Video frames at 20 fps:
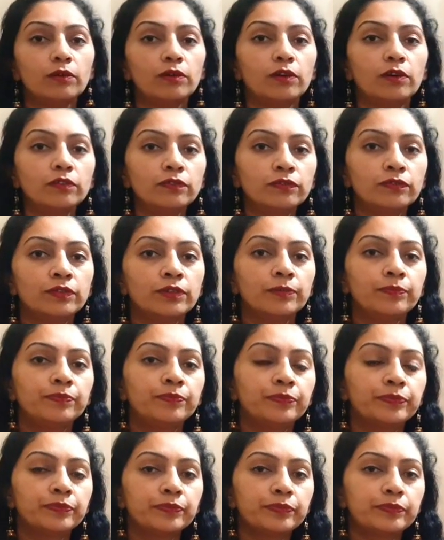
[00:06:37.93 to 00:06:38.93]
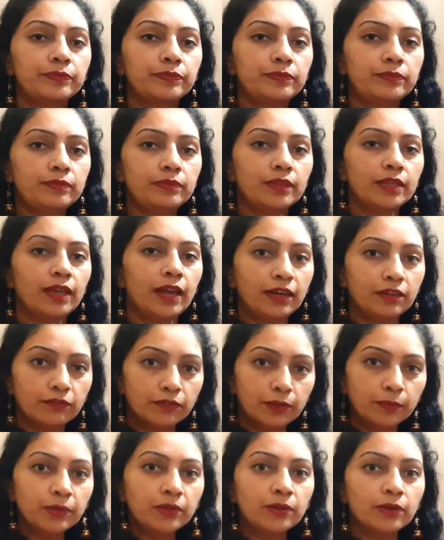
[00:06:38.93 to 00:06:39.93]
of
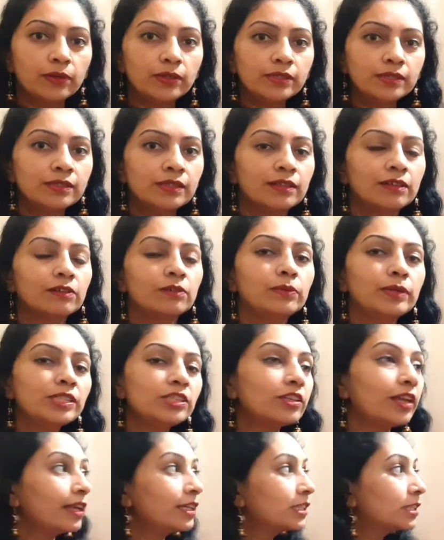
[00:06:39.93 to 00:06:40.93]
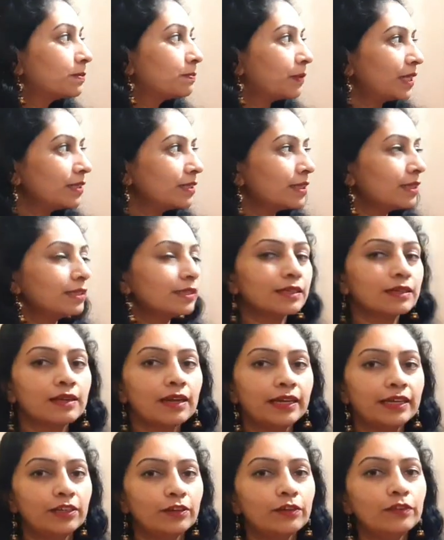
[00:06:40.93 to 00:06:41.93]
adverb clause which expresses a
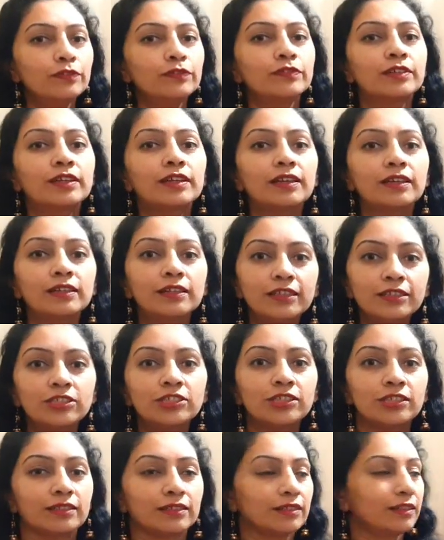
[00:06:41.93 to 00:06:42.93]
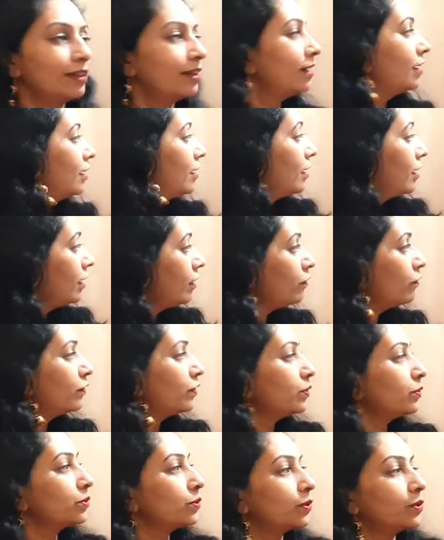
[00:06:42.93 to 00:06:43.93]
kind of condition. If
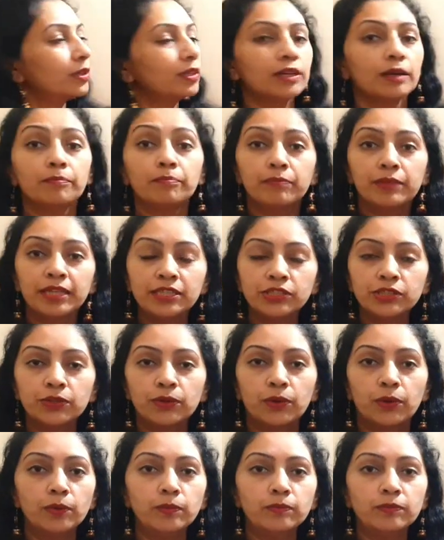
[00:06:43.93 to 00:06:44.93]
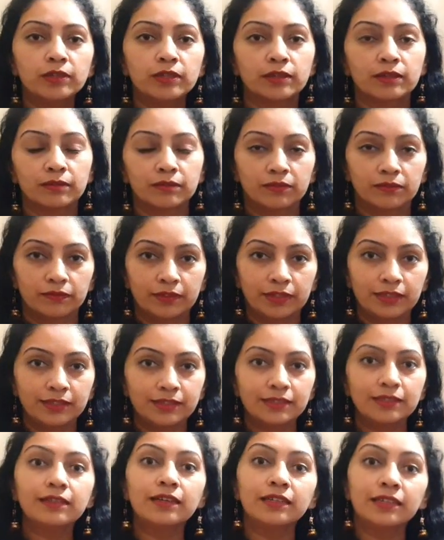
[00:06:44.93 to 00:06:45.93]
you don't complete your homework
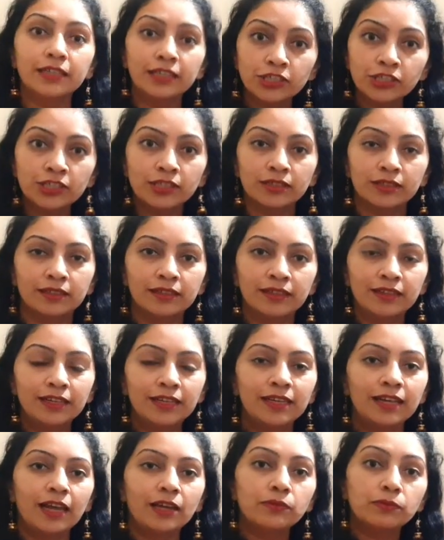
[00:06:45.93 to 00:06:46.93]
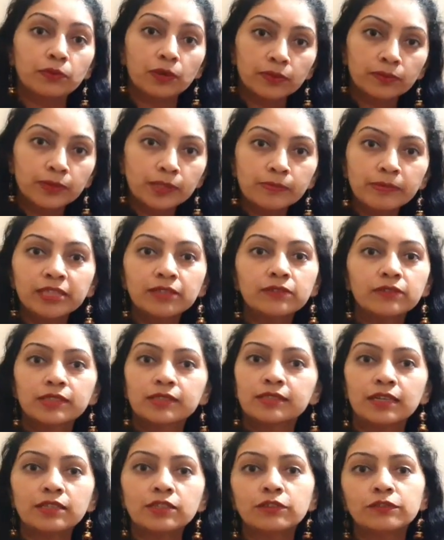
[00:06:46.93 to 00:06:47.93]
is a condition. And what will be the
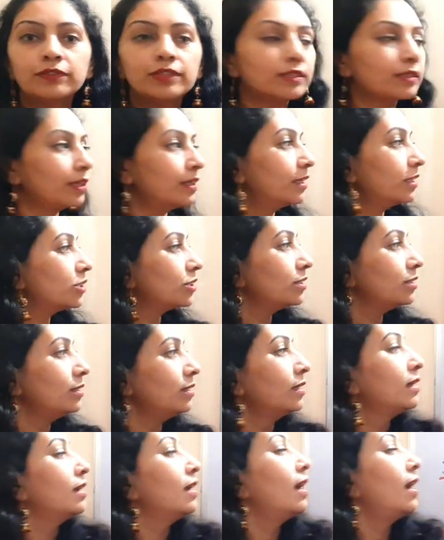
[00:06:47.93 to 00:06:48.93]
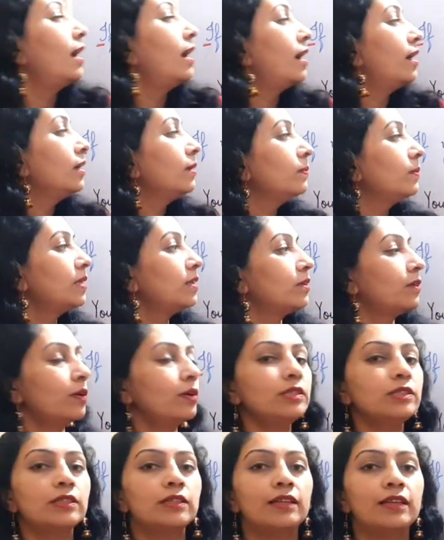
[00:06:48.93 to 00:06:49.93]
result of this condition? I will
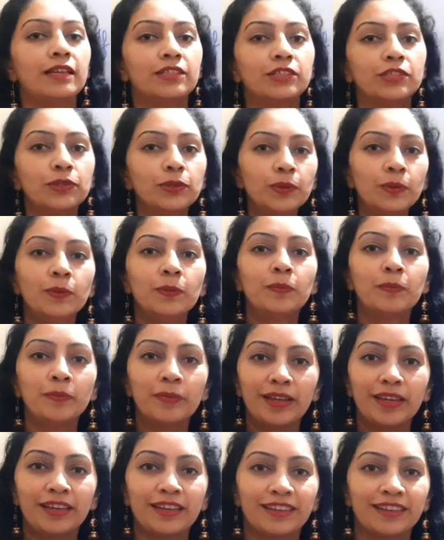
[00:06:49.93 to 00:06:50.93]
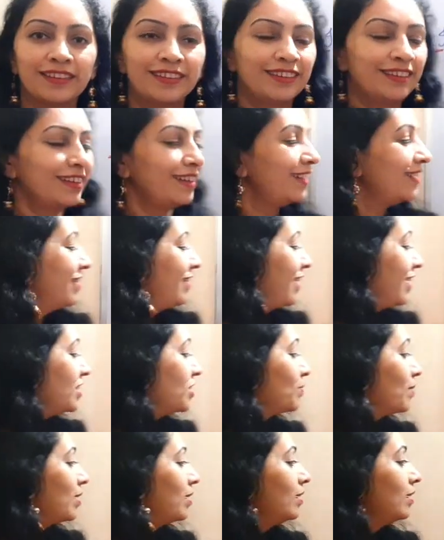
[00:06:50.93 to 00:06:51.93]
not let you play.
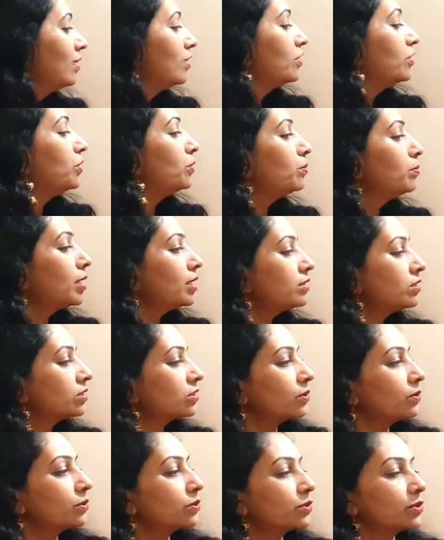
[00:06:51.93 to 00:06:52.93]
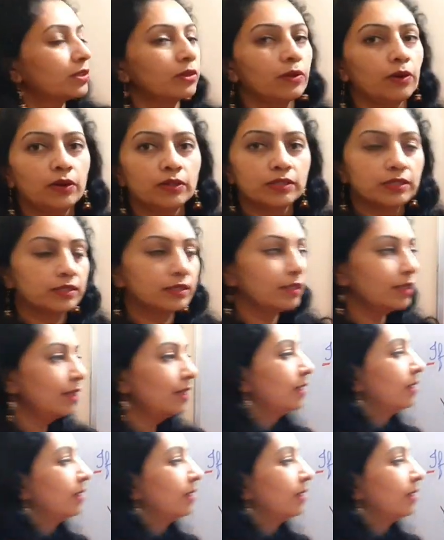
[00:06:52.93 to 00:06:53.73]
Next one, you must go to the hostel